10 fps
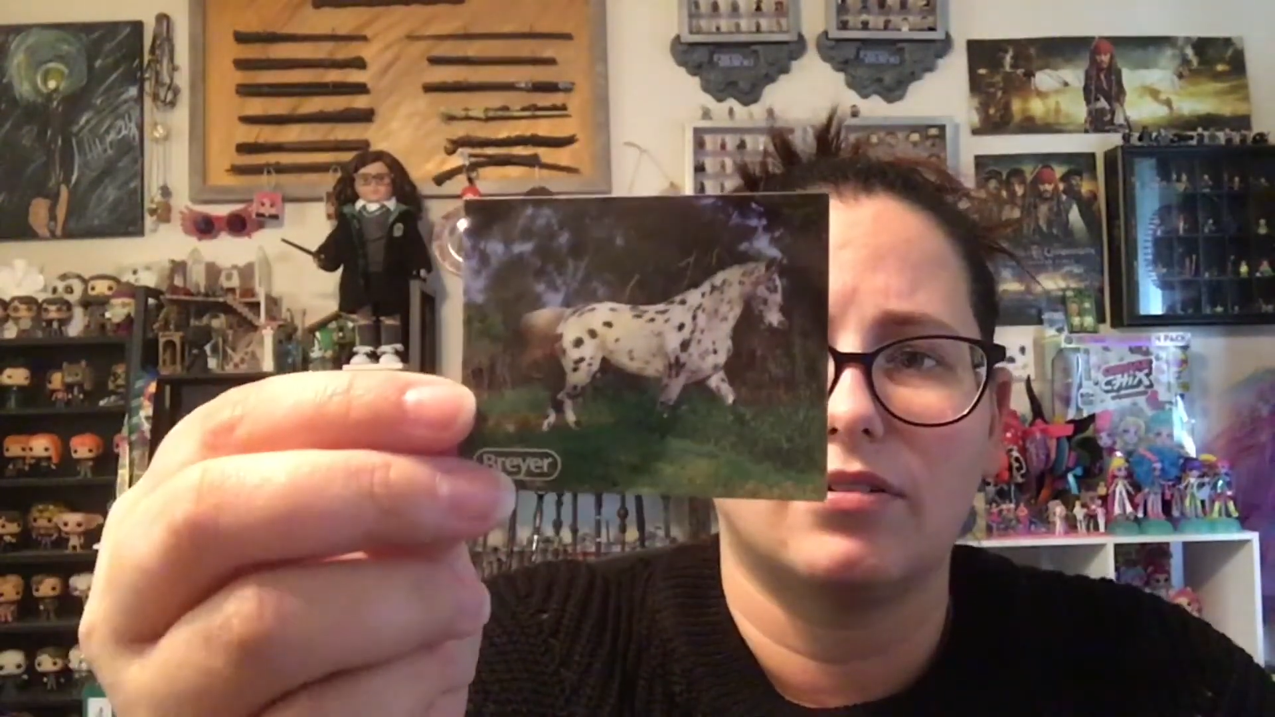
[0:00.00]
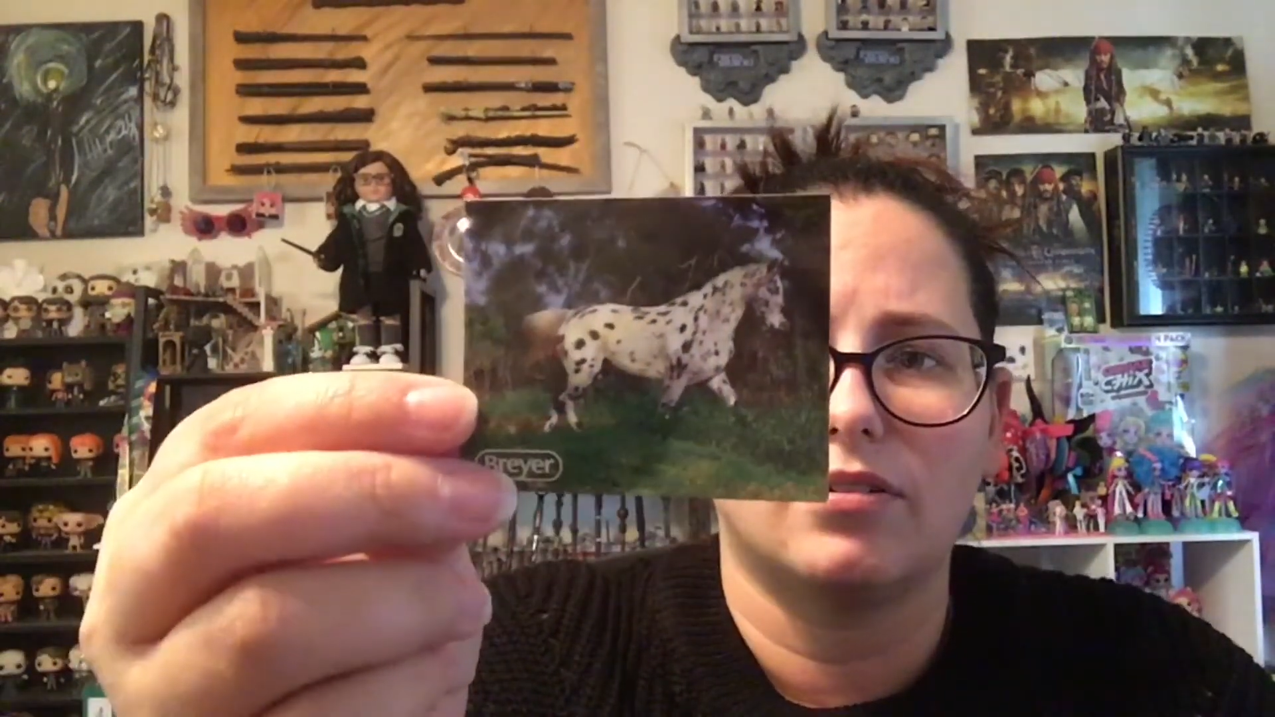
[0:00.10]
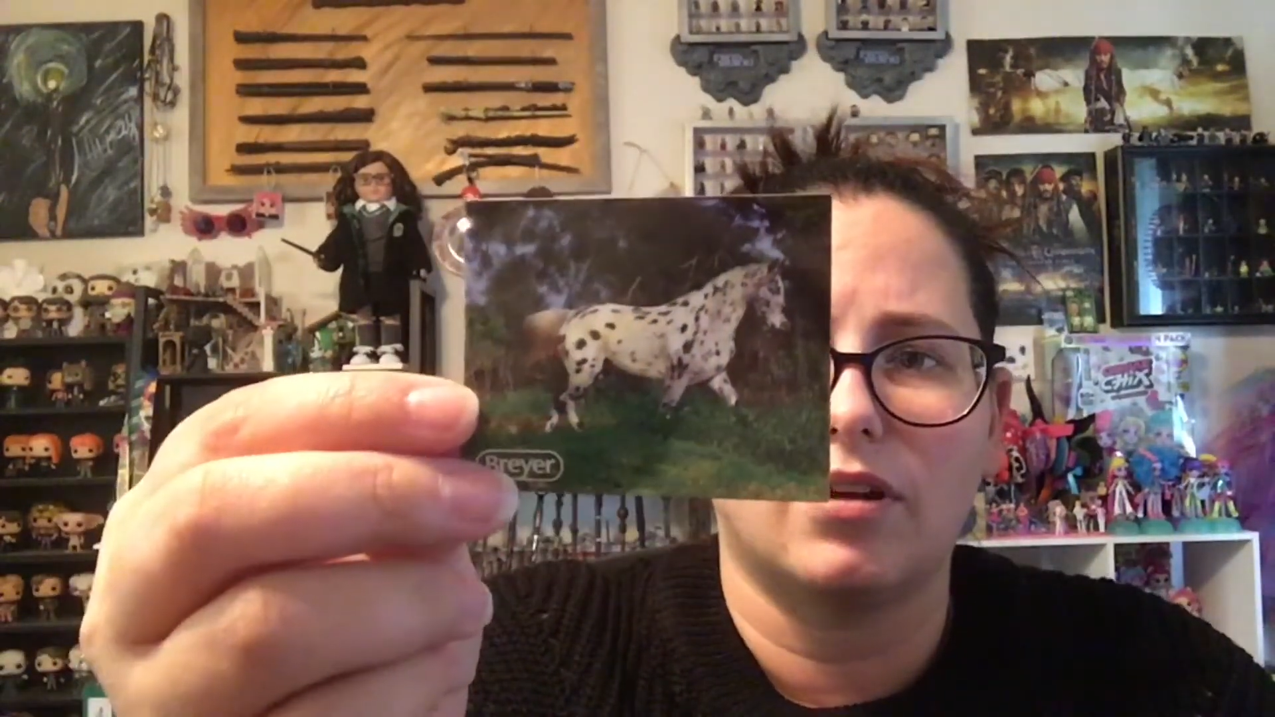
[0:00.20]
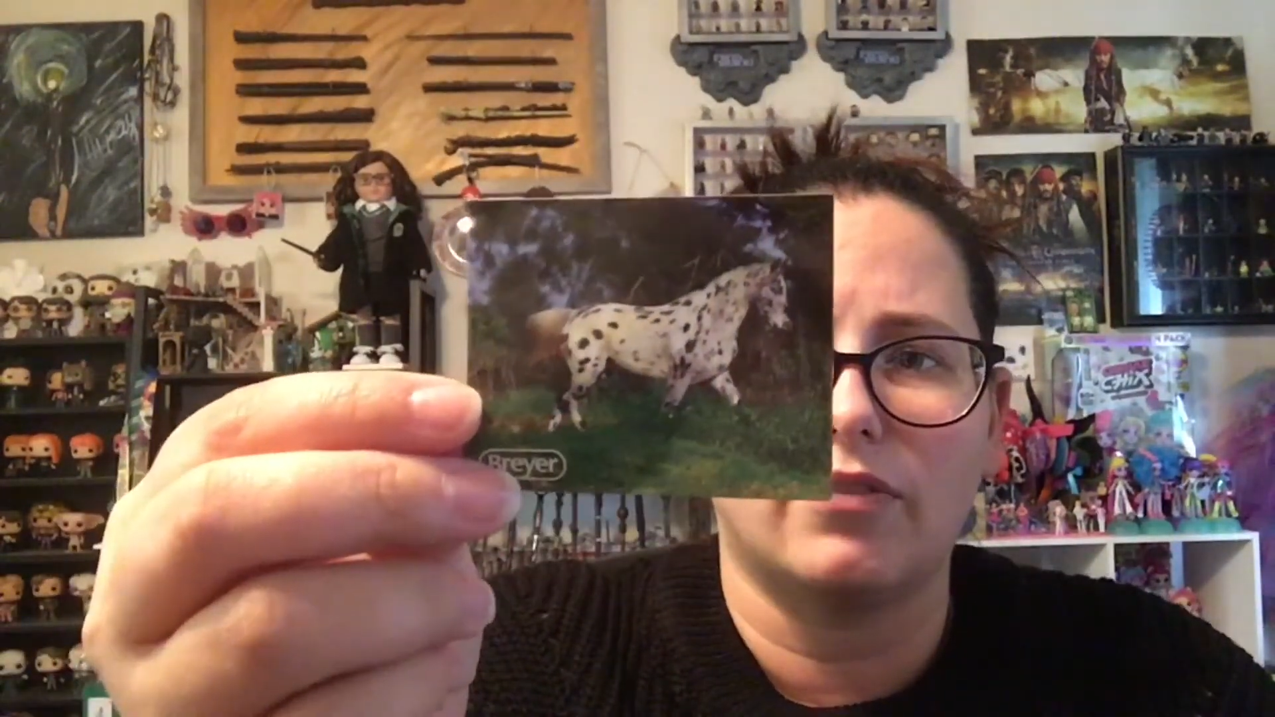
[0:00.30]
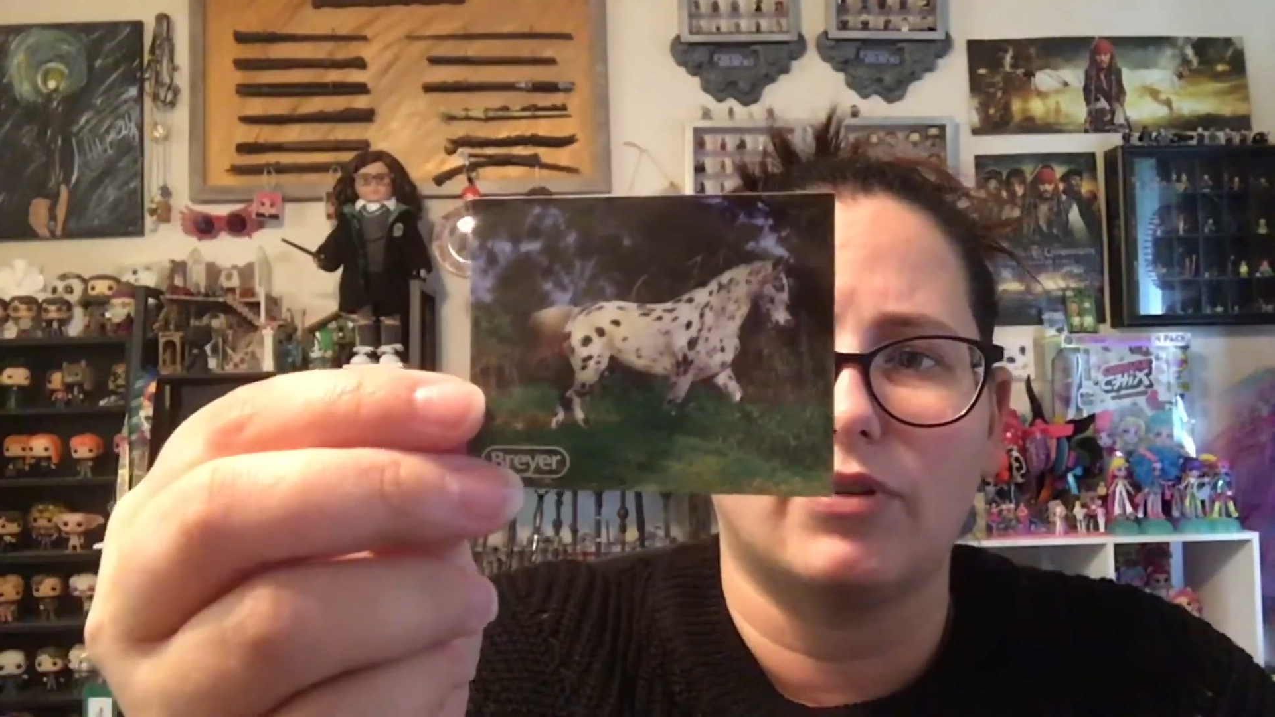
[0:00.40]

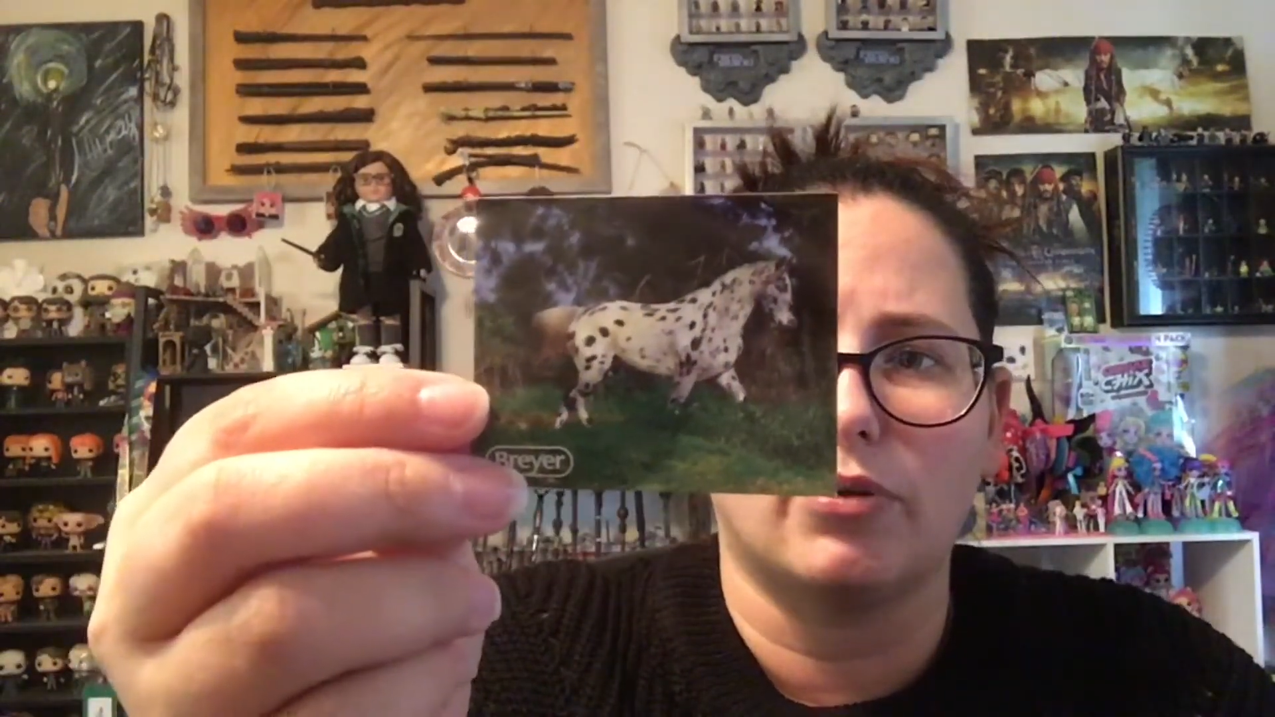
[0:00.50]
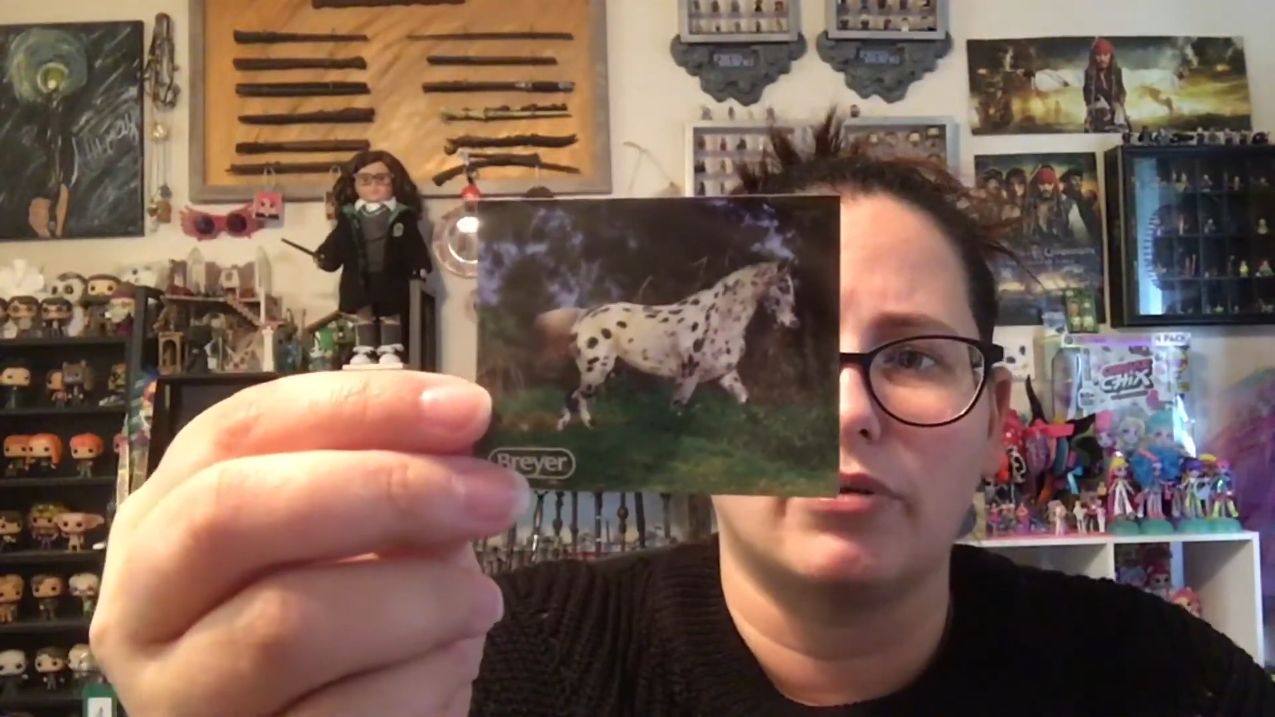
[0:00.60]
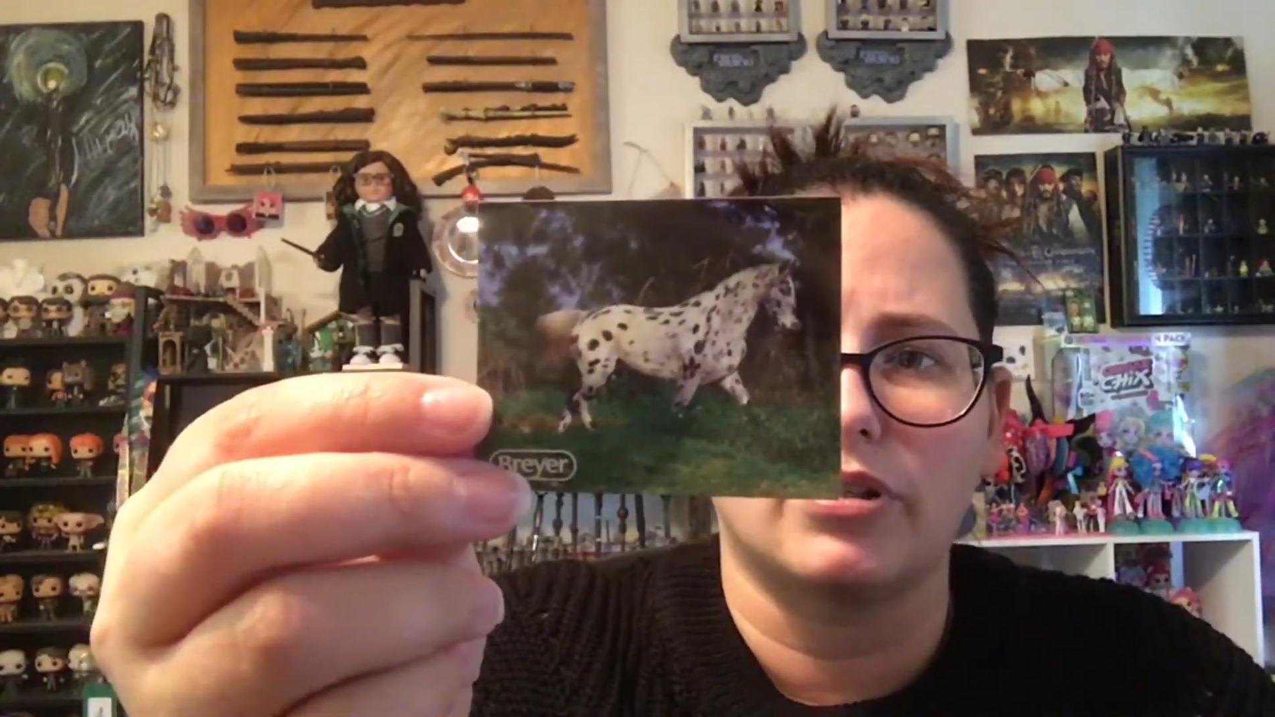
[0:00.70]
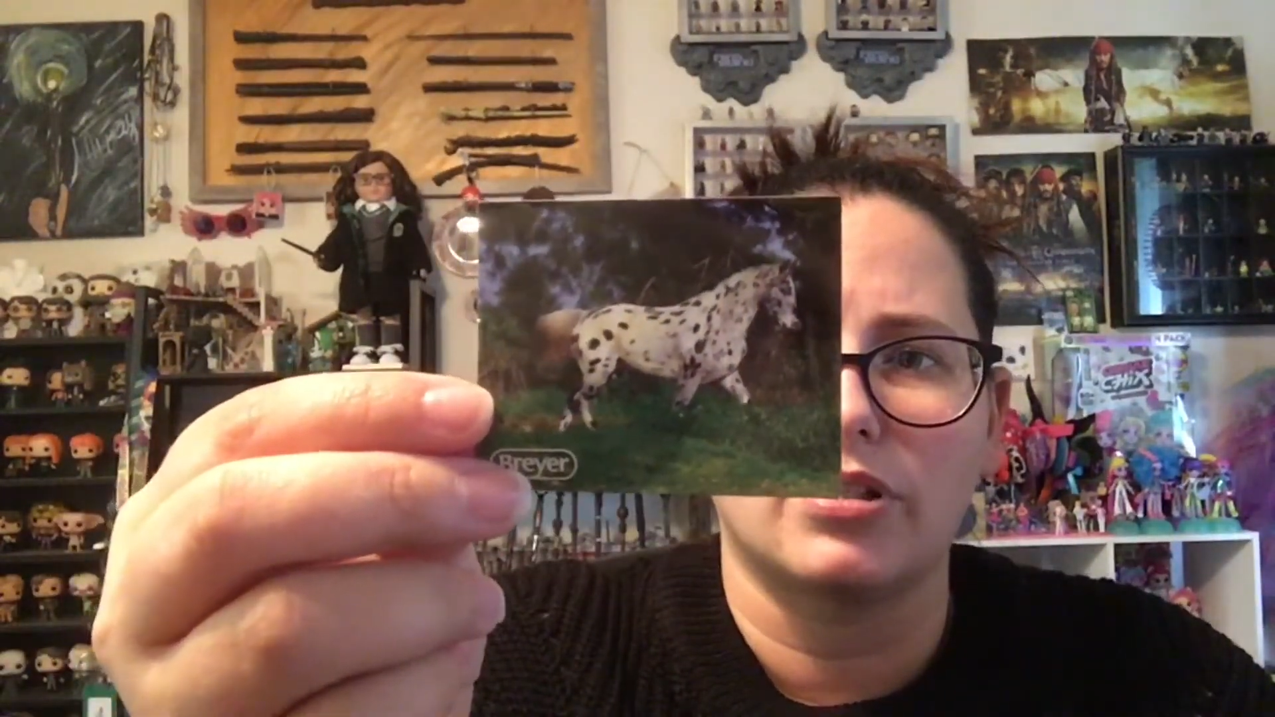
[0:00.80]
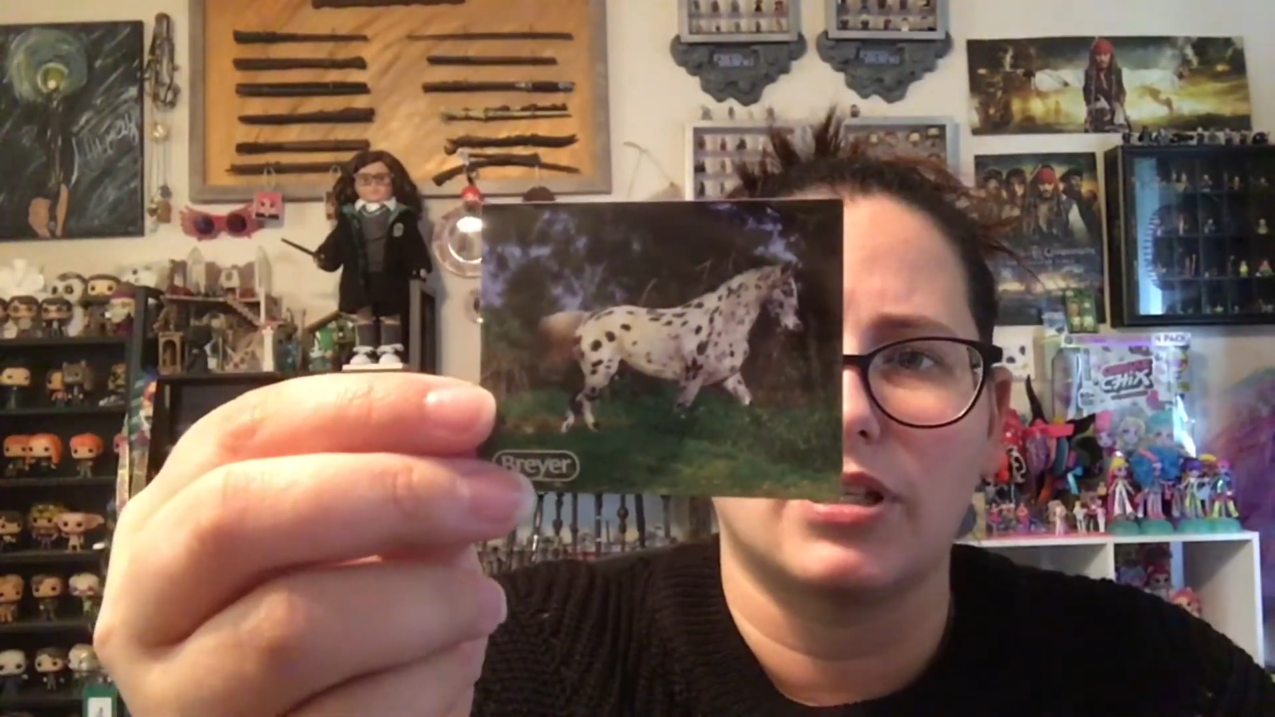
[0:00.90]
of the horse that